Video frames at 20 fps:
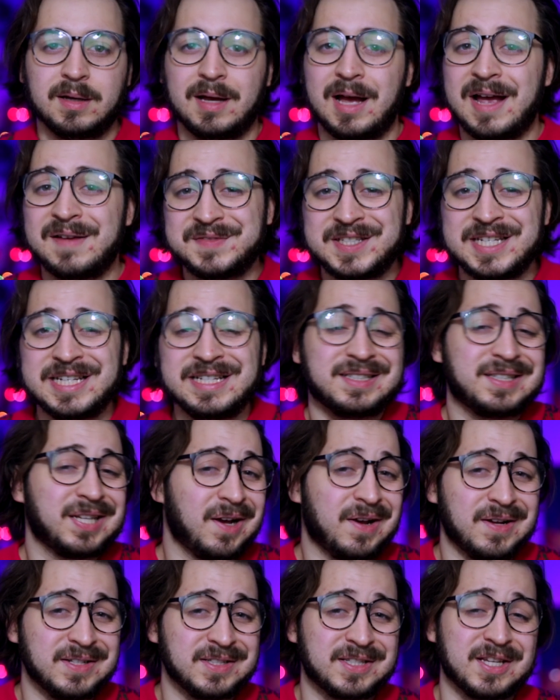I've seen
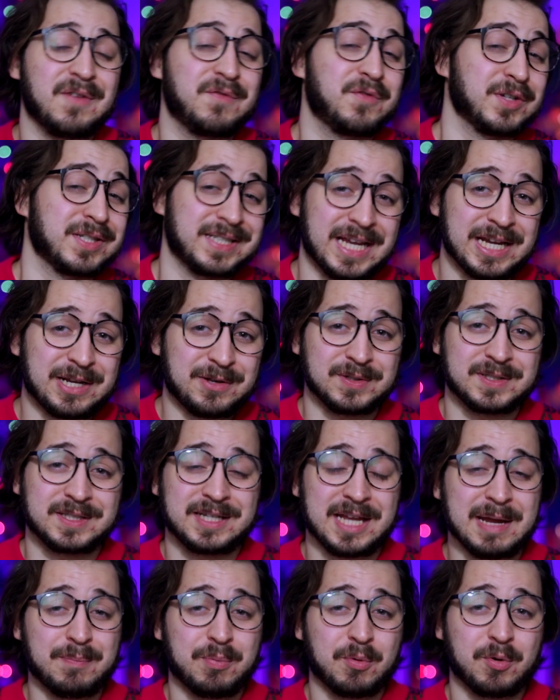tons of recycled
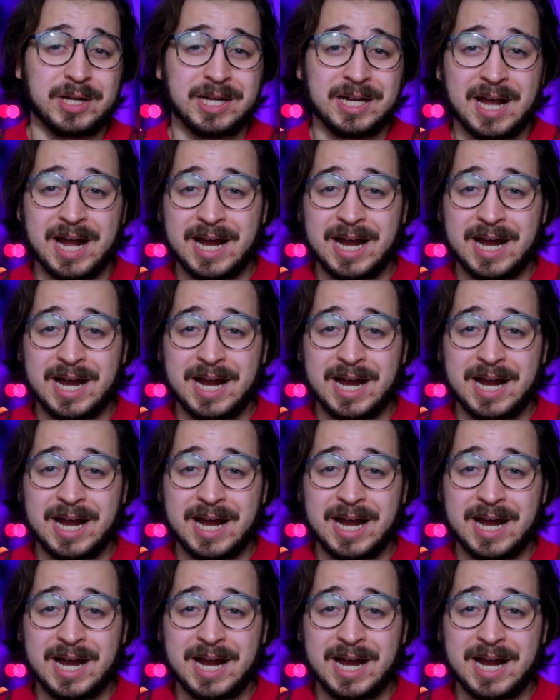skateboarding